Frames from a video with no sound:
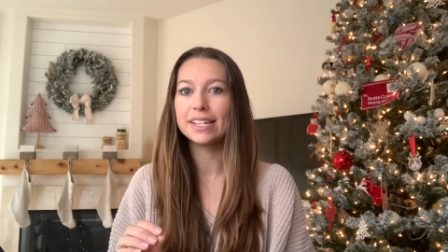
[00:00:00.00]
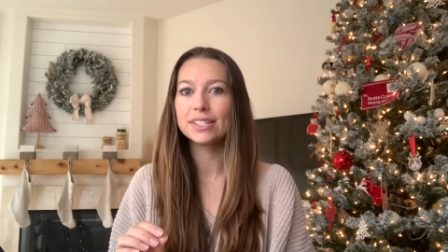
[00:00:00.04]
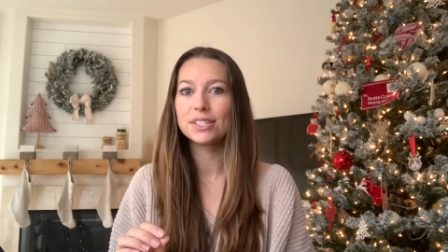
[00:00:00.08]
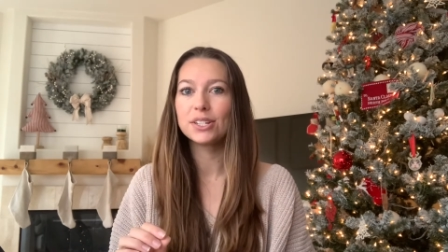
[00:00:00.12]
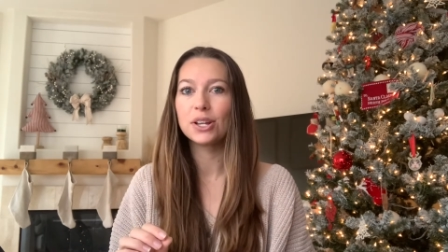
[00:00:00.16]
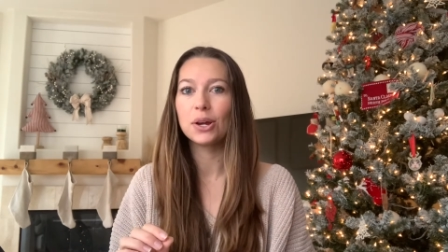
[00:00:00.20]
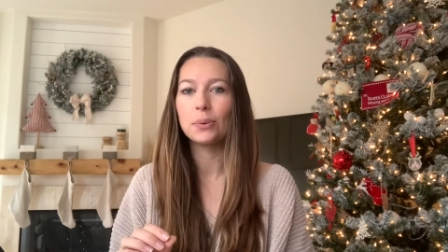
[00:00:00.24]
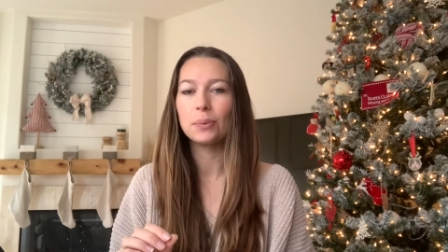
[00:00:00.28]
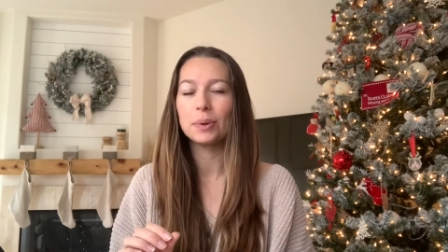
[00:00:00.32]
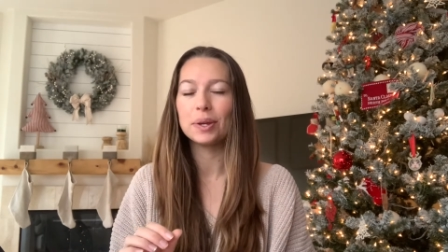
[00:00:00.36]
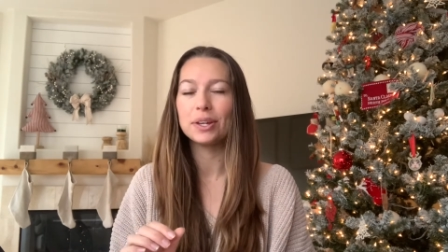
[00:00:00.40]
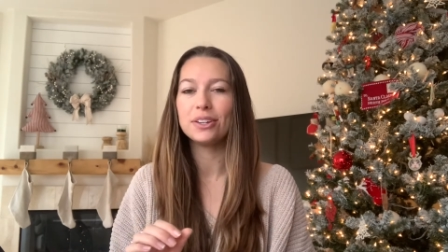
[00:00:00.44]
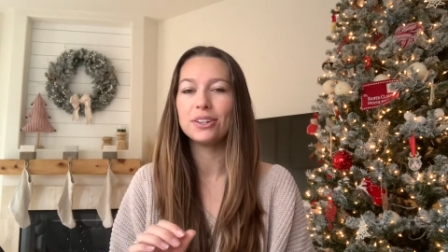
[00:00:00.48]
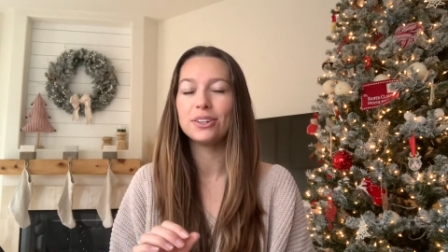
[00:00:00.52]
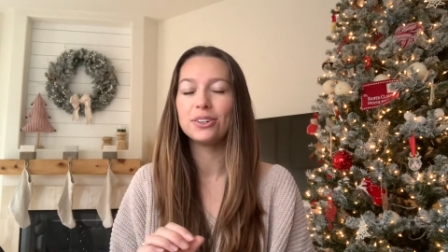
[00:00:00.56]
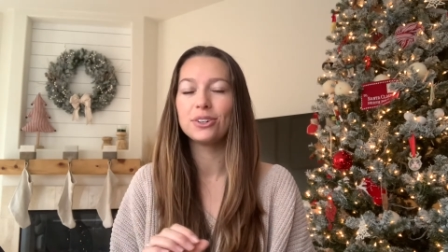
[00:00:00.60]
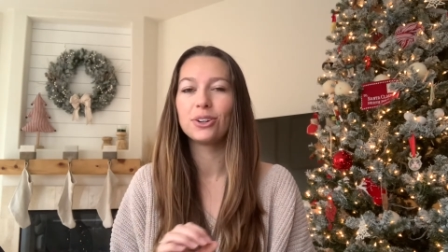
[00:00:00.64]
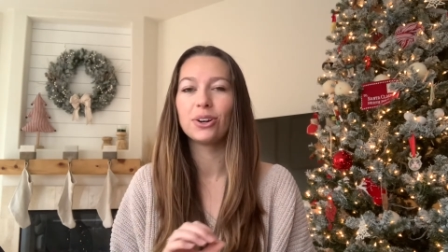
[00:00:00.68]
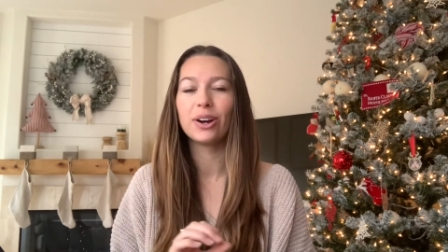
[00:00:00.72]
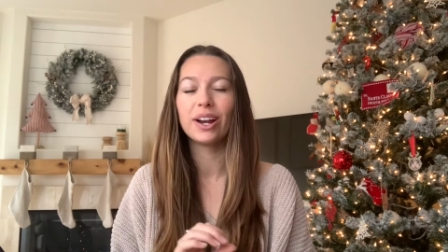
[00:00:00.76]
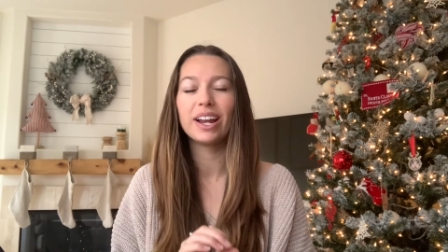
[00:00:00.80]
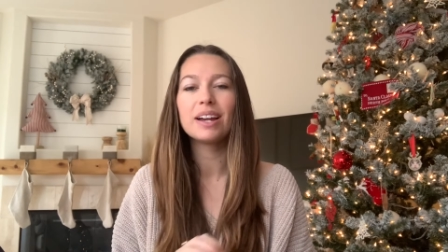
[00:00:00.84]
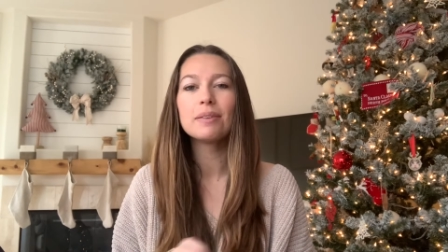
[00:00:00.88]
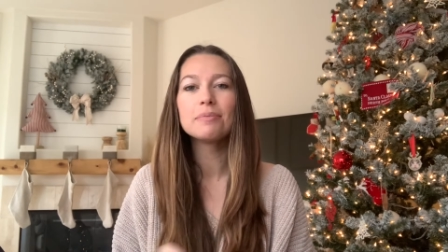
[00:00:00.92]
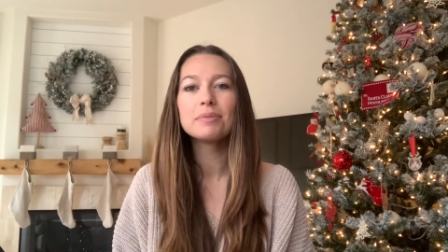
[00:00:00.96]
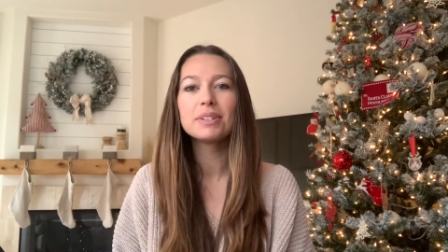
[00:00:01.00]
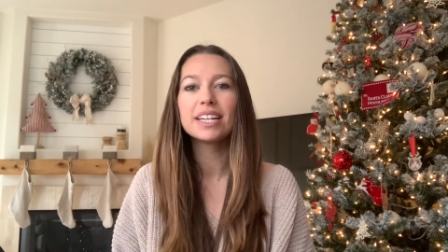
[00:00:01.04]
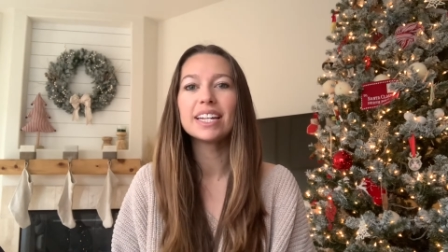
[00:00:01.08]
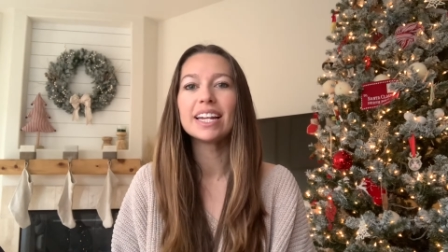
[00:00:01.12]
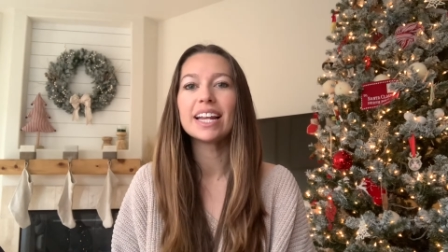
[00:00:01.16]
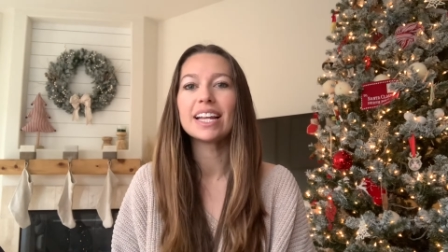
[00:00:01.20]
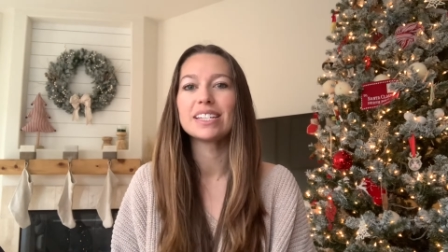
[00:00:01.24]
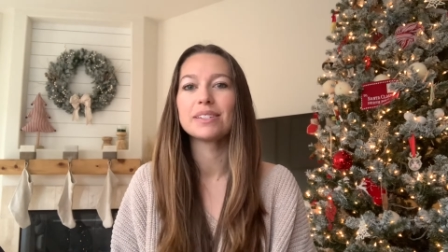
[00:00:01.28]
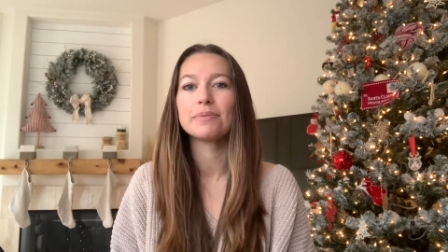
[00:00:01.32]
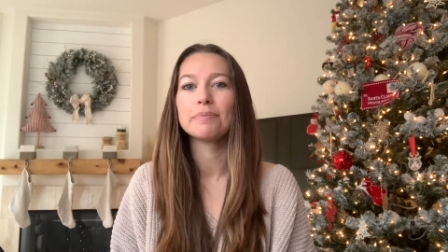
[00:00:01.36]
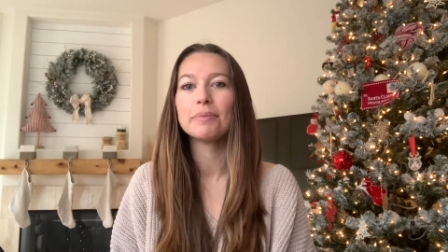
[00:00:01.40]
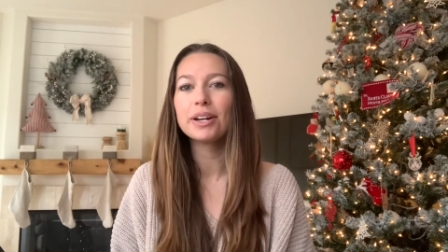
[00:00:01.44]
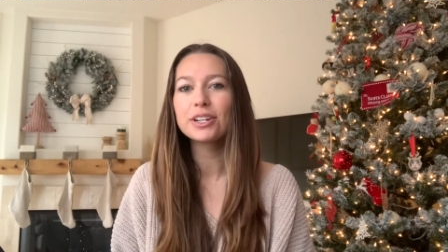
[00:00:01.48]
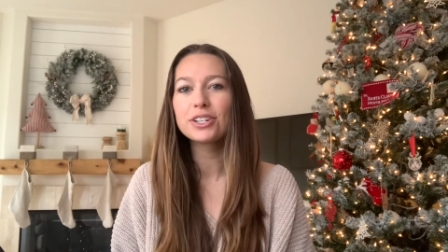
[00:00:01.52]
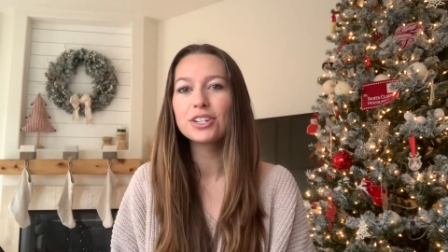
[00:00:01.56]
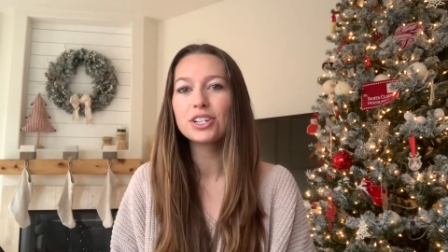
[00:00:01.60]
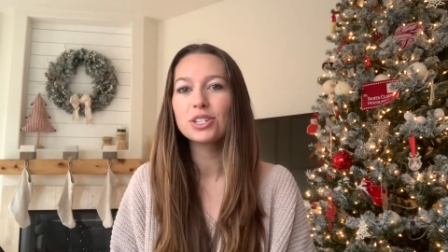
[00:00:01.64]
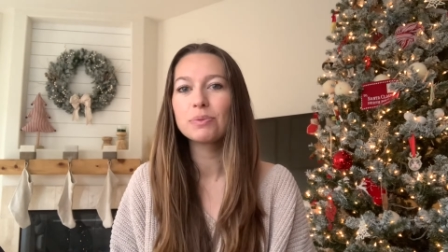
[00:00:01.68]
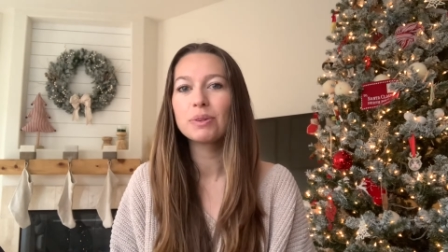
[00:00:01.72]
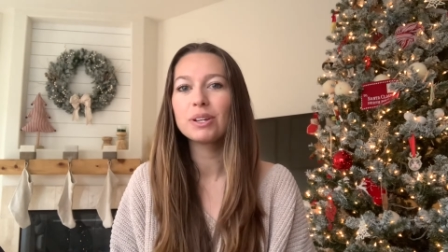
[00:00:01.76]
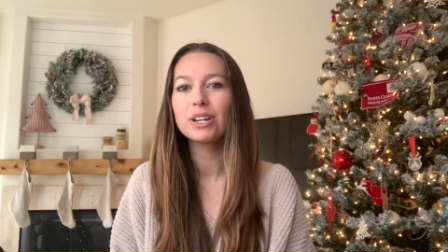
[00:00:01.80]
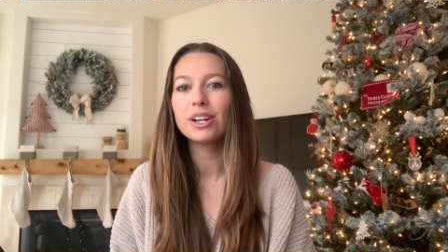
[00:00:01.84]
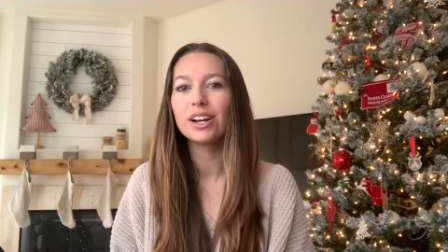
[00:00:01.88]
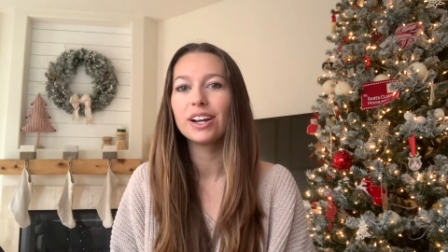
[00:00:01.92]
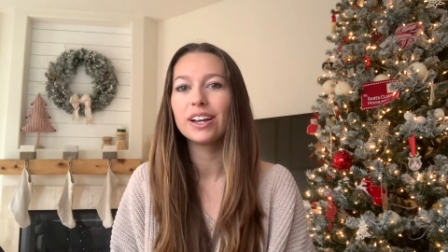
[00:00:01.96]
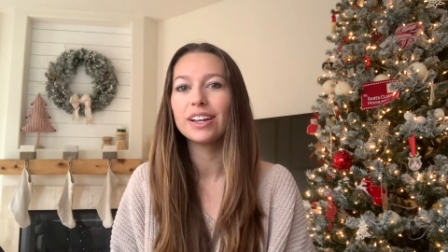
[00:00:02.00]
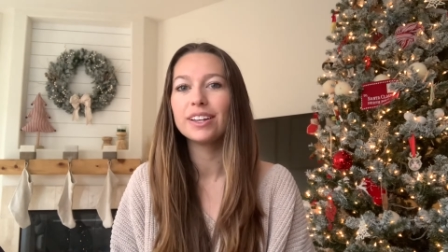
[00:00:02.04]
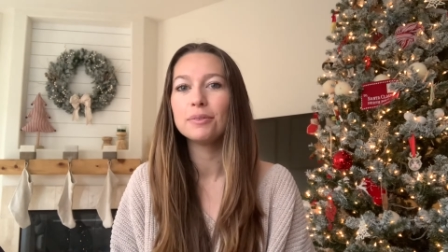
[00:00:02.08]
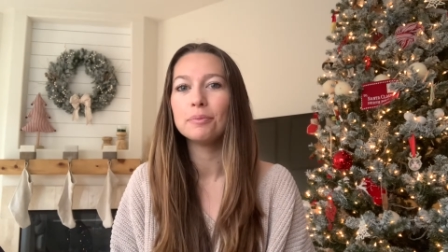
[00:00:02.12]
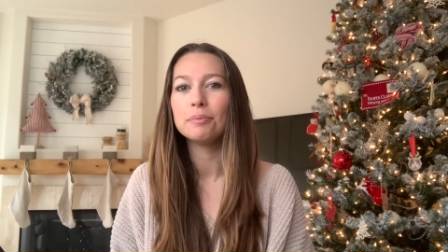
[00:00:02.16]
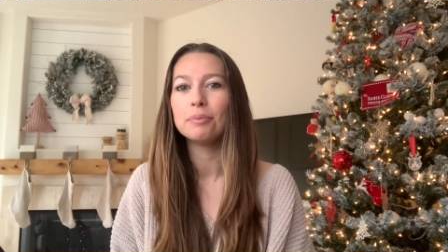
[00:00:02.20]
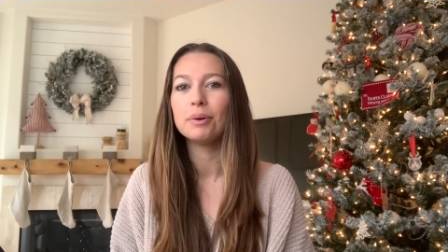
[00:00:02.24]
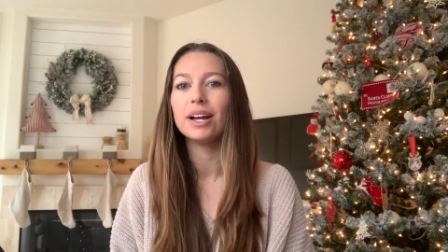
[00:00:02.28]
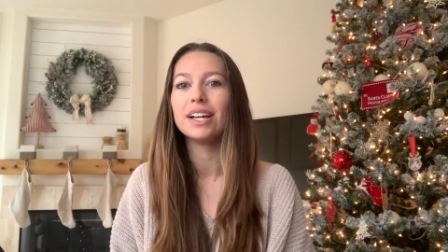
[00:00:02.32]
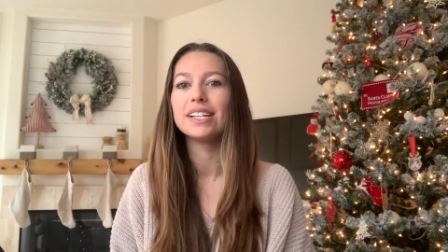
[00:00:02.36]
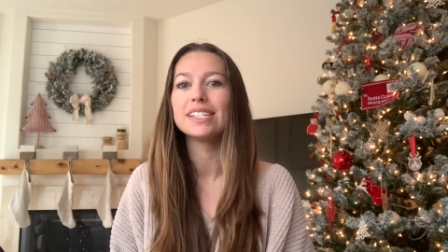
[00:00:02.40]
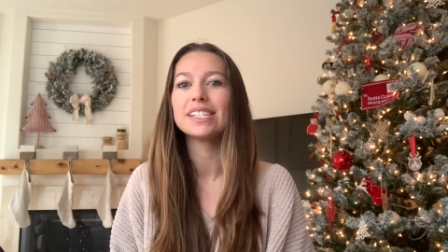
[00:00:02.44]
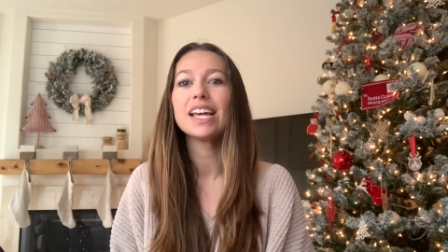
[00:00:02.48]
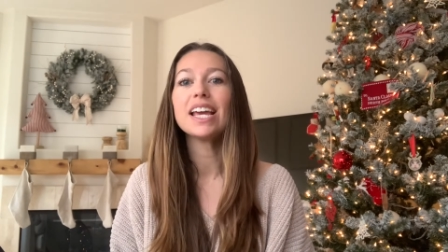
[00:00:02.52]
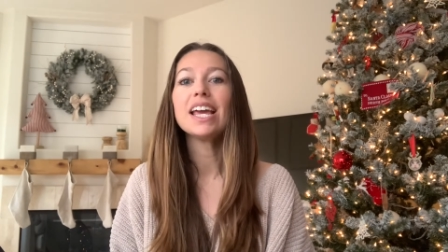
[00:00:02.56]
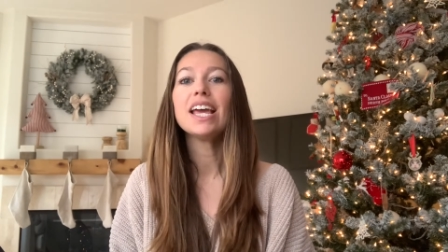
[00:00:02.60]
so we crammed in as much as we could, but